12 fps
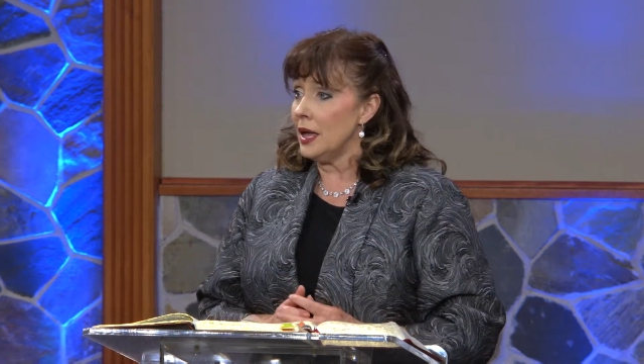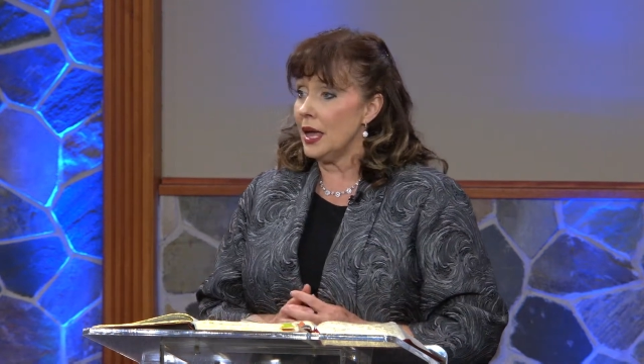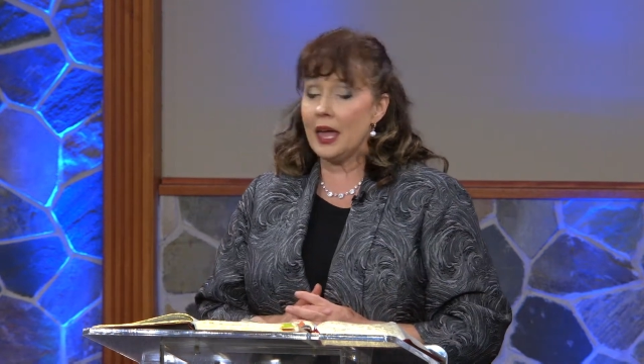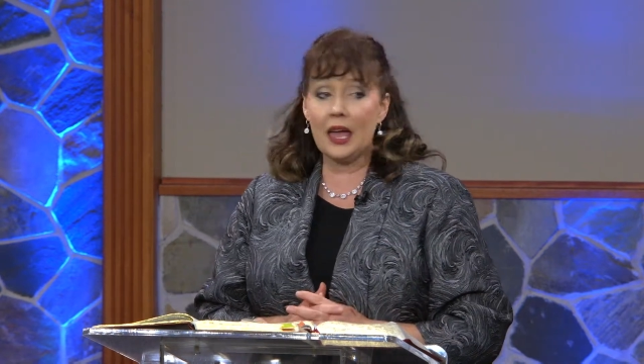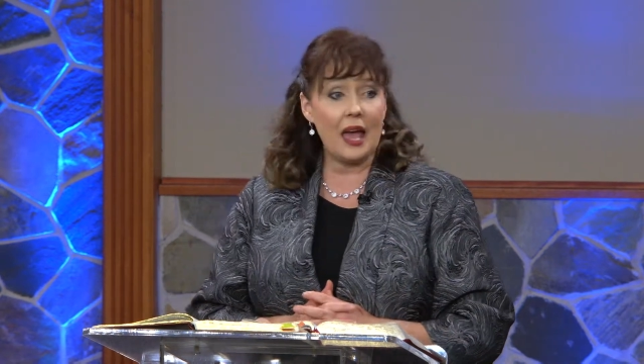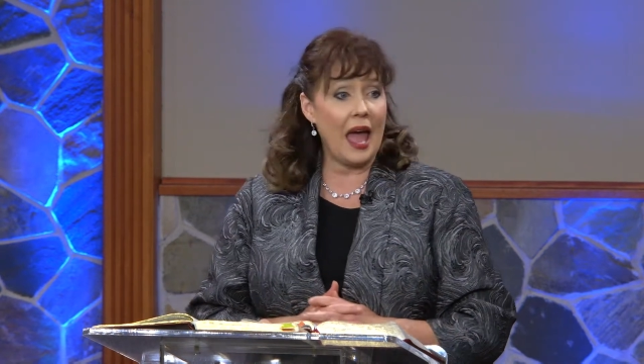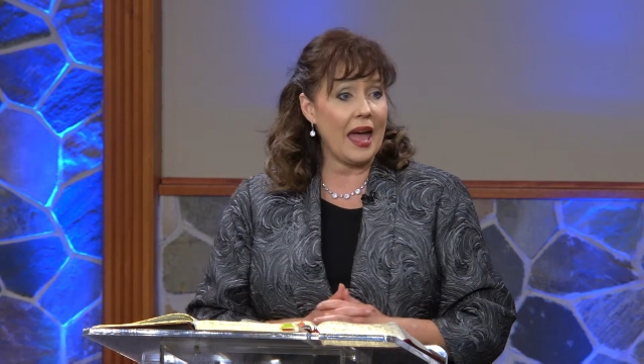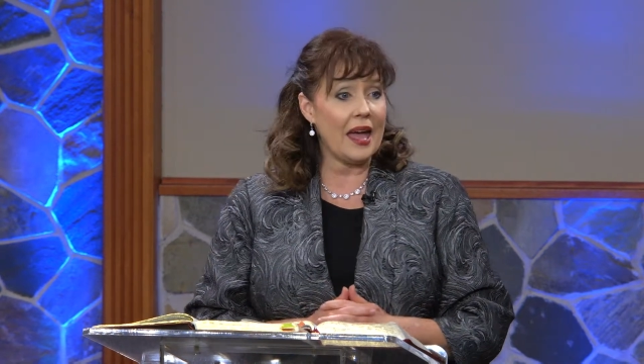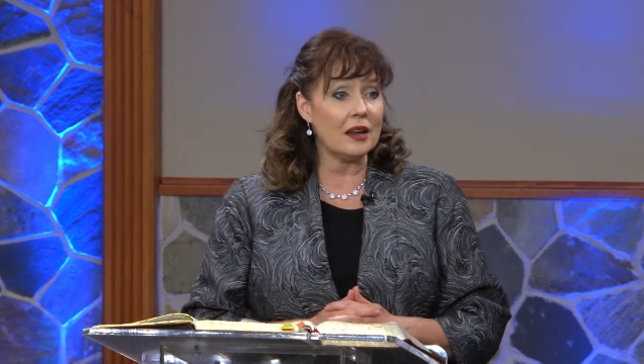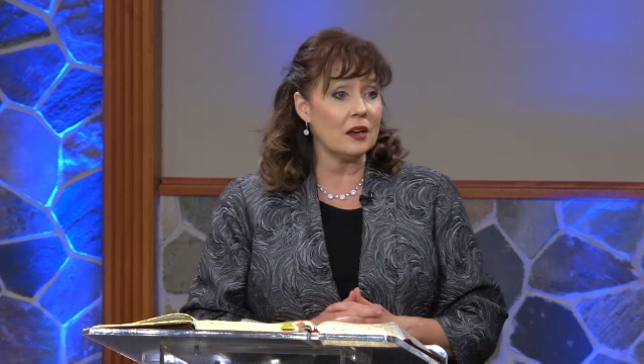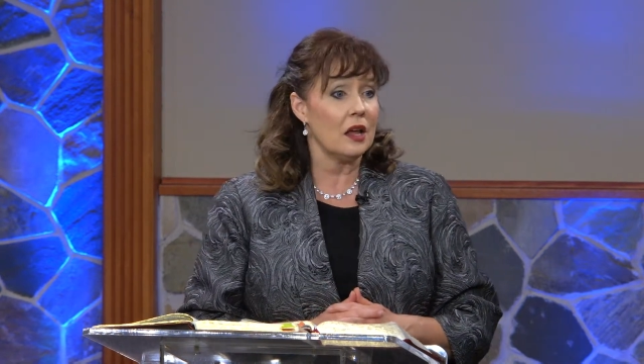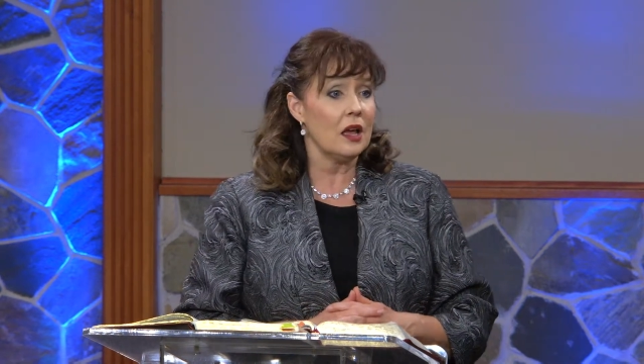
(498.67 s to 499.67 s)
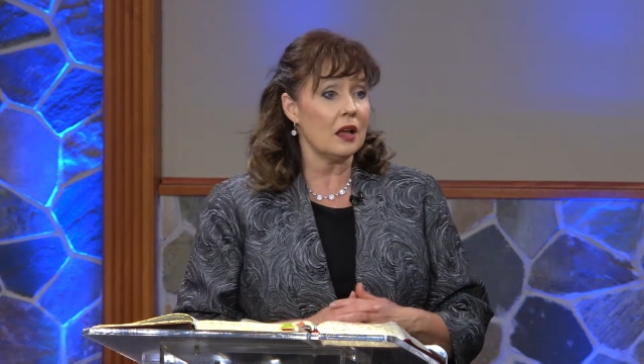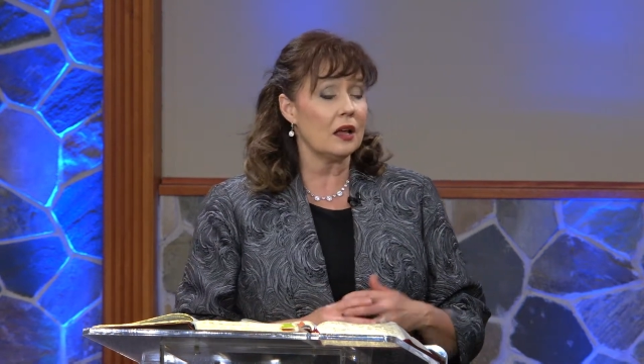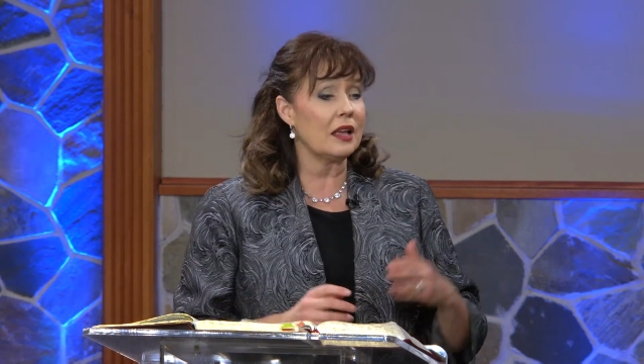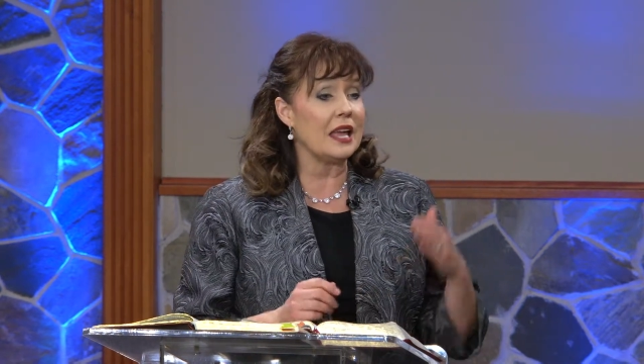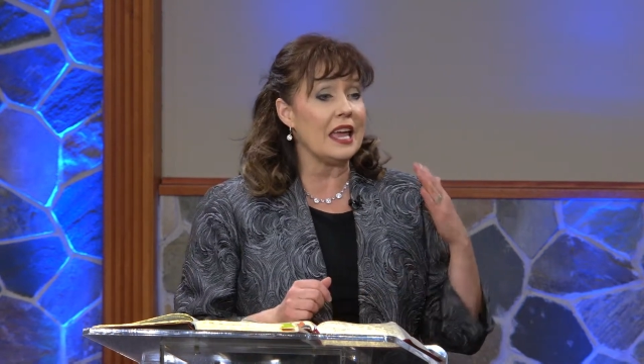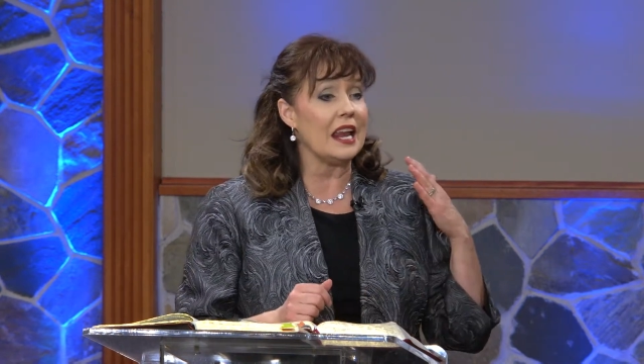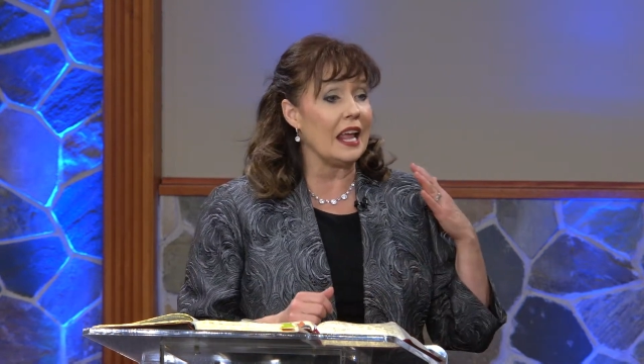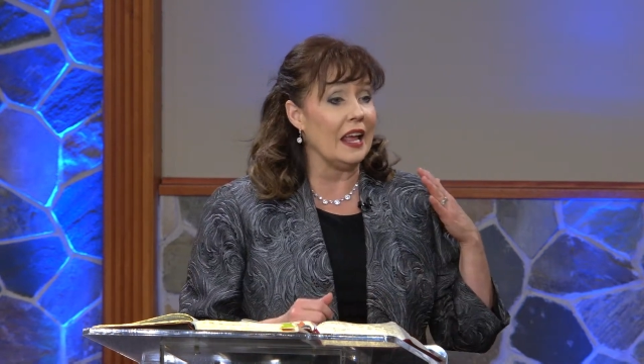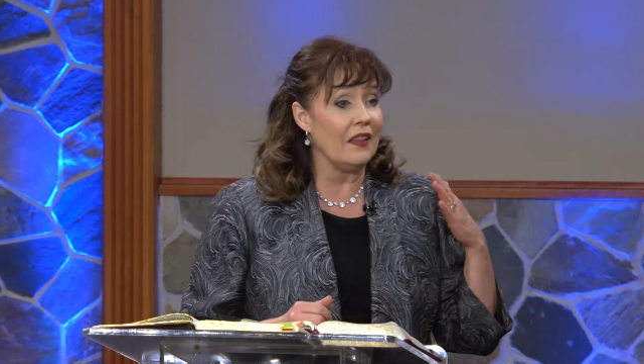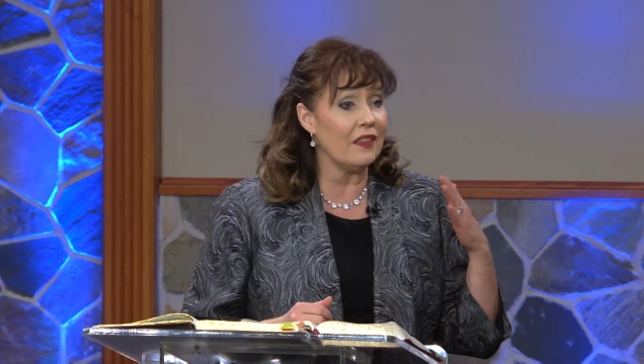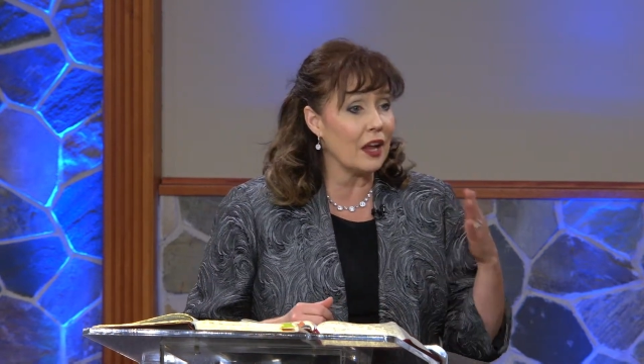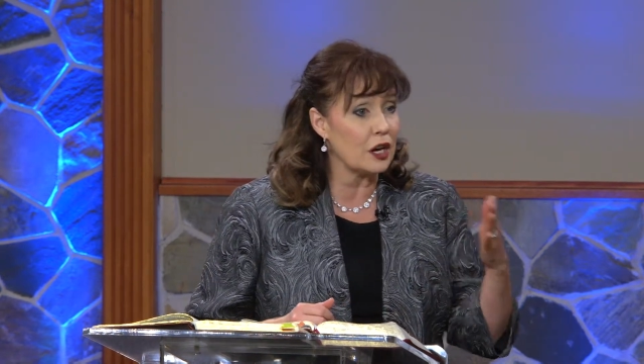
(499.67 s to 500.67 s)
he can't get
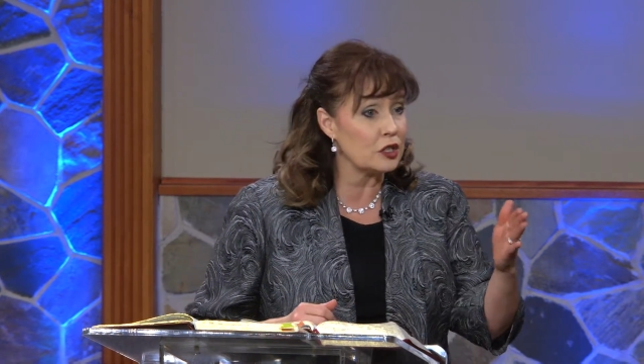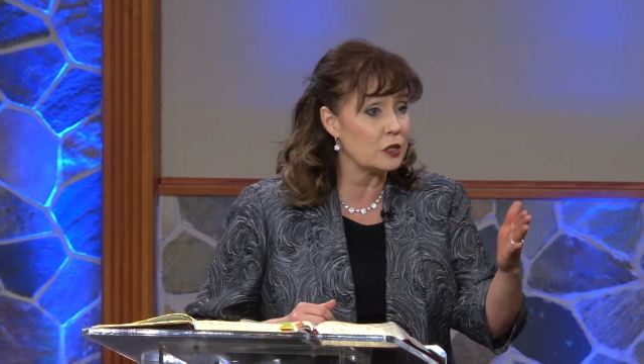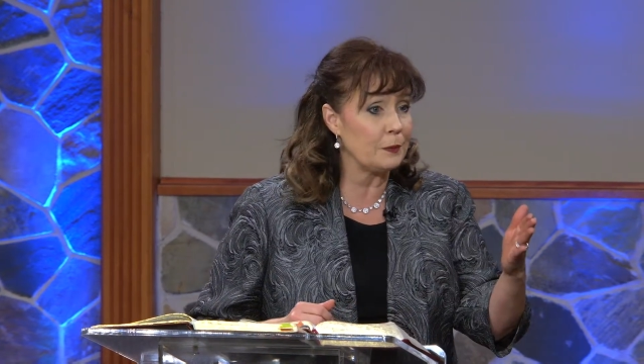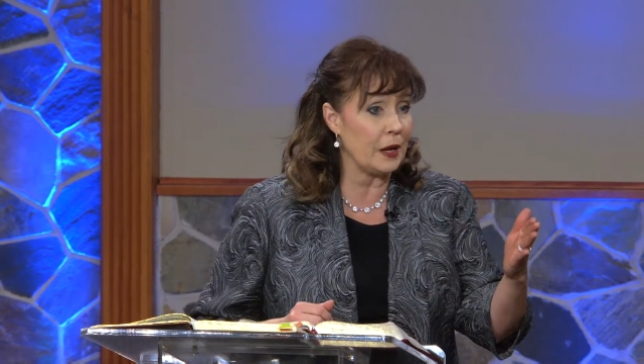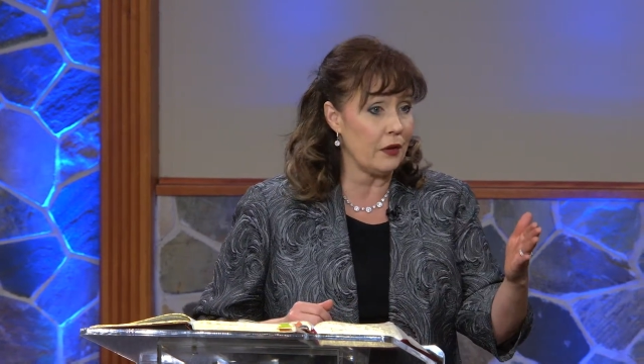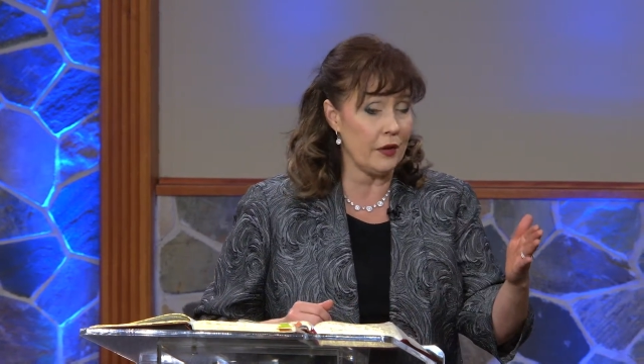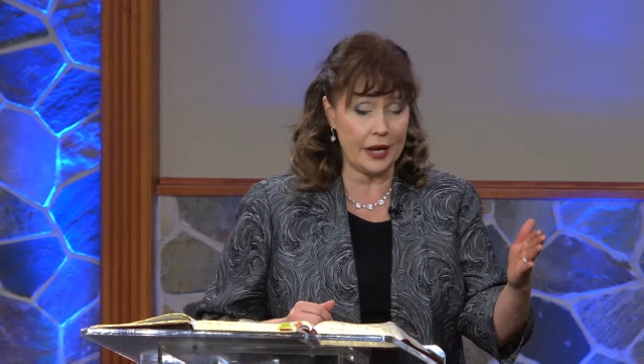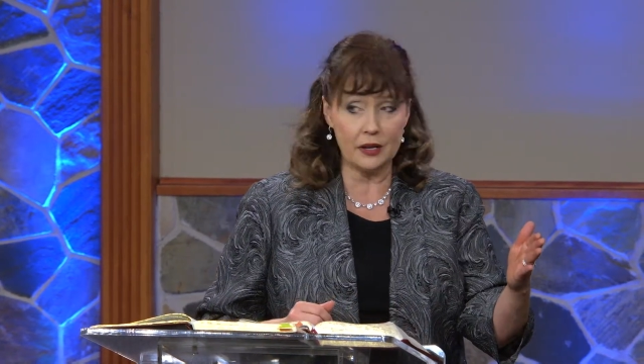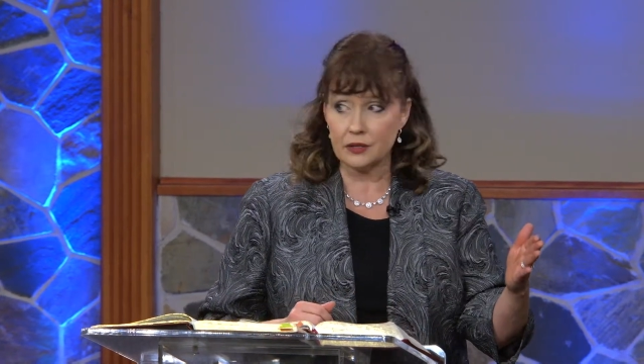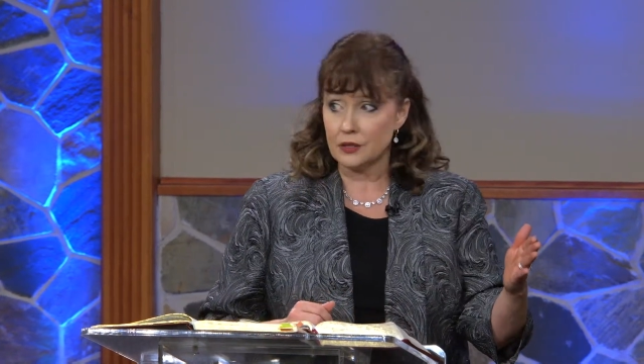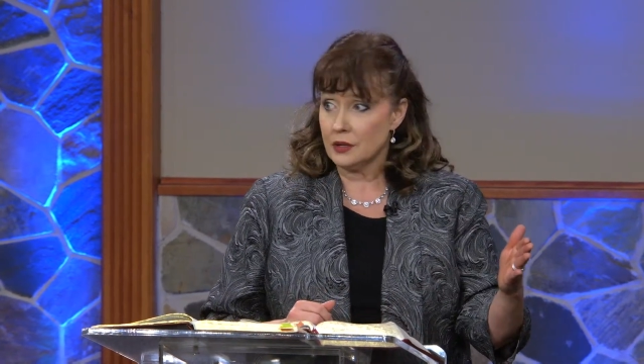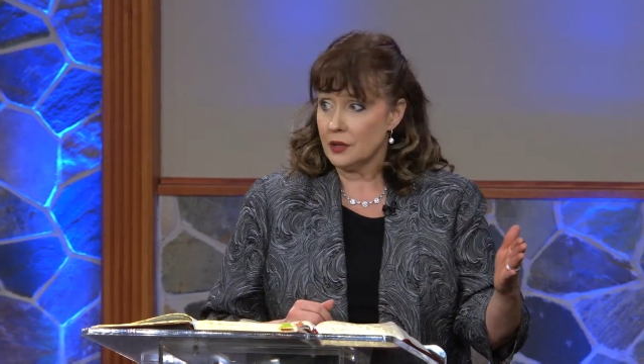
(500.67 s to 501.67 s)
in their spirit,